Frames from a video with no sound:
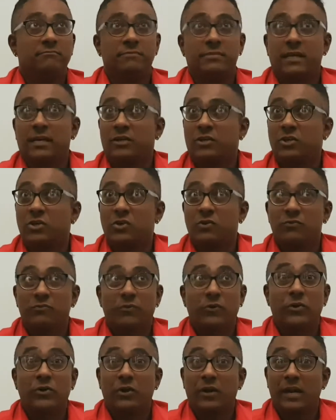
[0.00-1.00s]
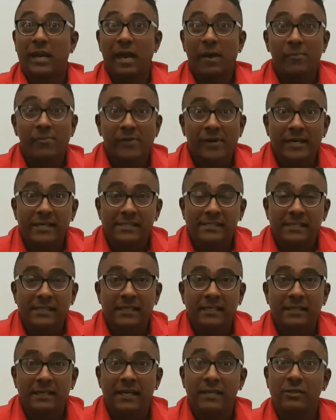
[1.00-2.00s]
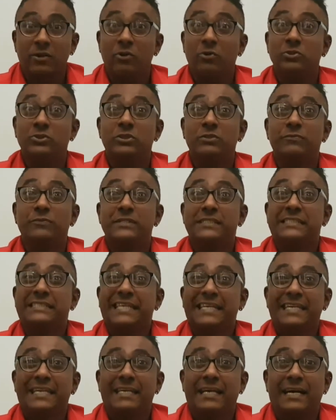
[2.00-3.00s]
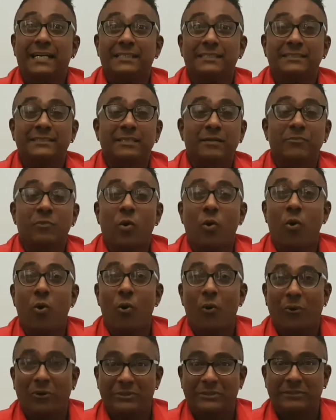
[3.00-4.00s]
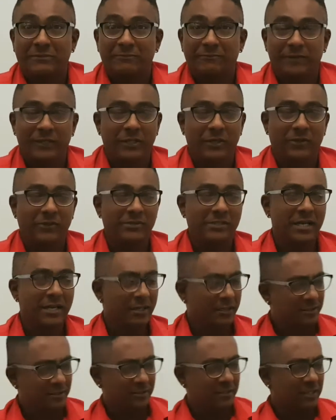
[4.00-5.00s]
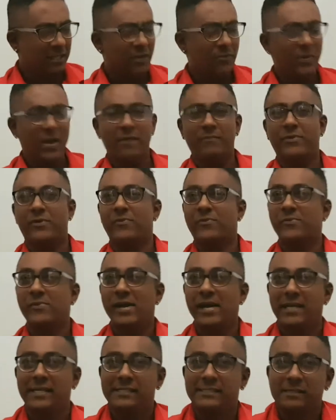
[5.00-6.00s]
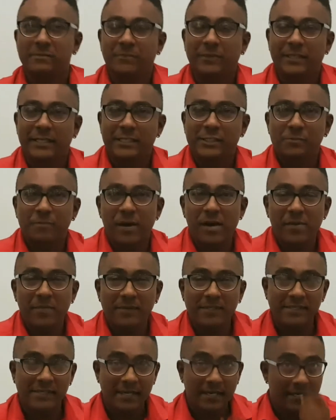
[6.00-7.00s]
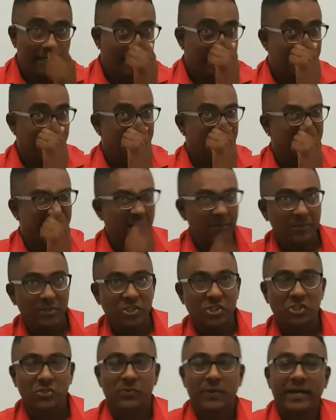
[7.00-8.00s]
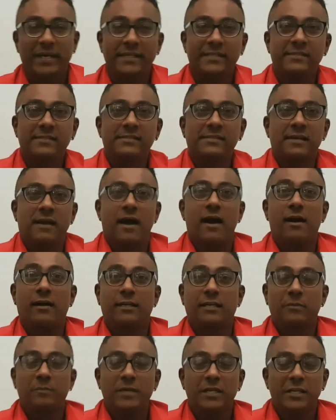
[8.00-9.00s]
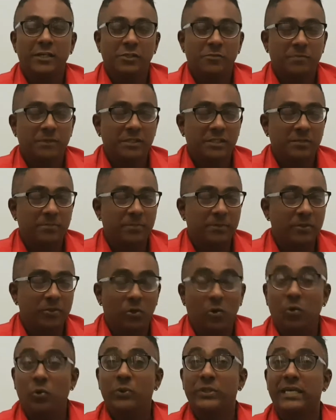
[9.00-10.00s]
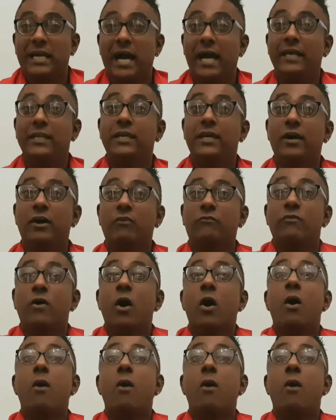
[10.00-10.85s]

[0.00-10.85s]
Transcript: Thank you for collaborating and also for sending us some awesome videos. So today we have a really simple experiment that demonstrates Archimedes Principle, or the idea of